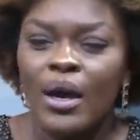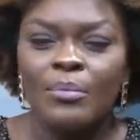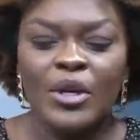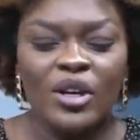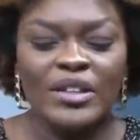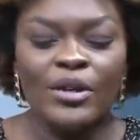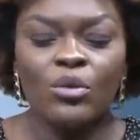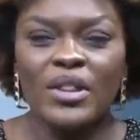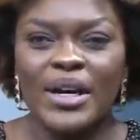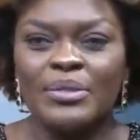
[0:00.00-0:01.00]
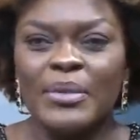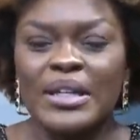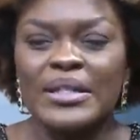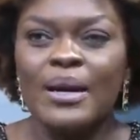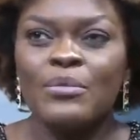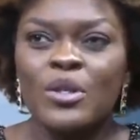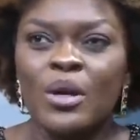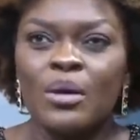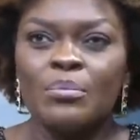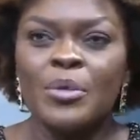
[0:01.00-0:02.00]
Because I know that many times
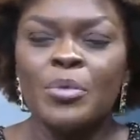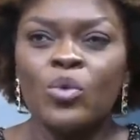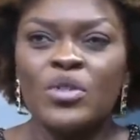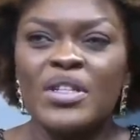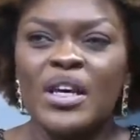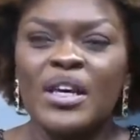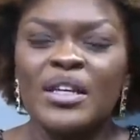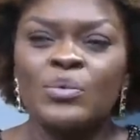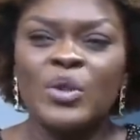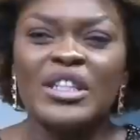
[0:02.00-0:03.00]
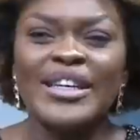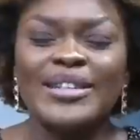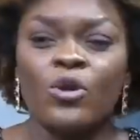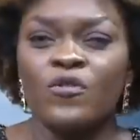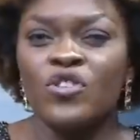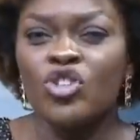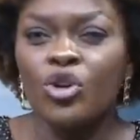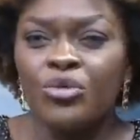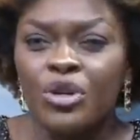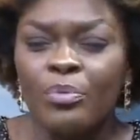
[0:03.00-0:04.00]
um, people would say we didn't get
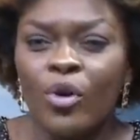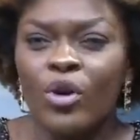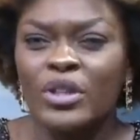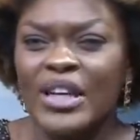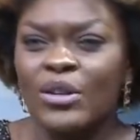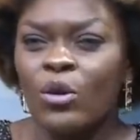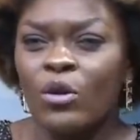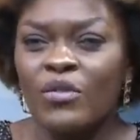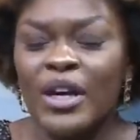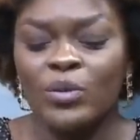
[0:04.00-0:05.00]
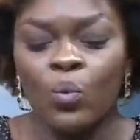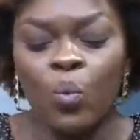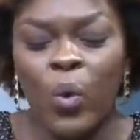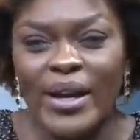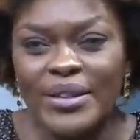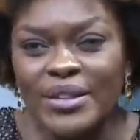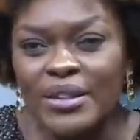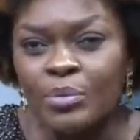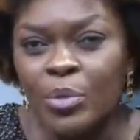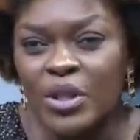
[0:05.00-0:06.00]
official report and all of that. When
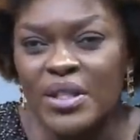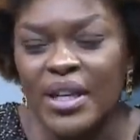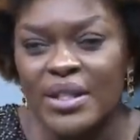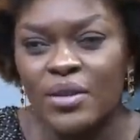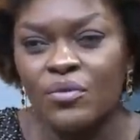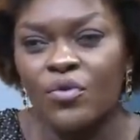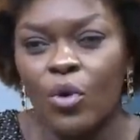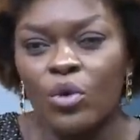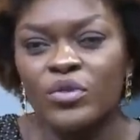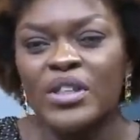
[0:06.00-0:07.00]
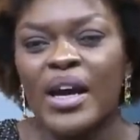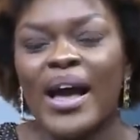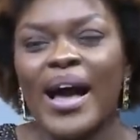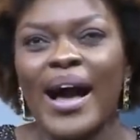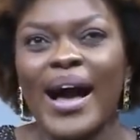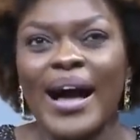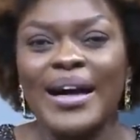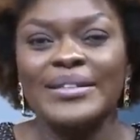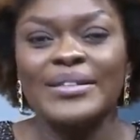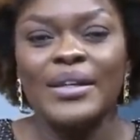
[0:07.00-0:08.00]
did the police get involved?
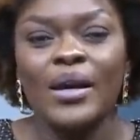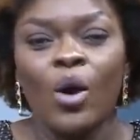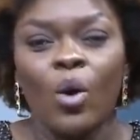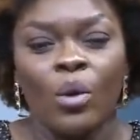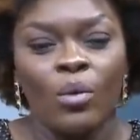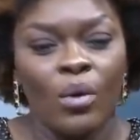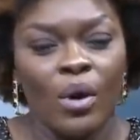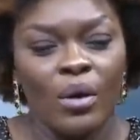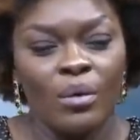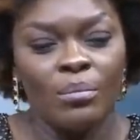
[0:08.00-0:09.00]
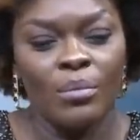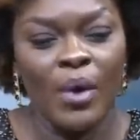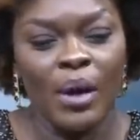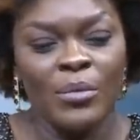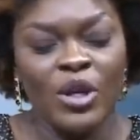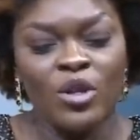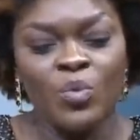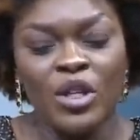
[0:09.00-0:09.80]
And because we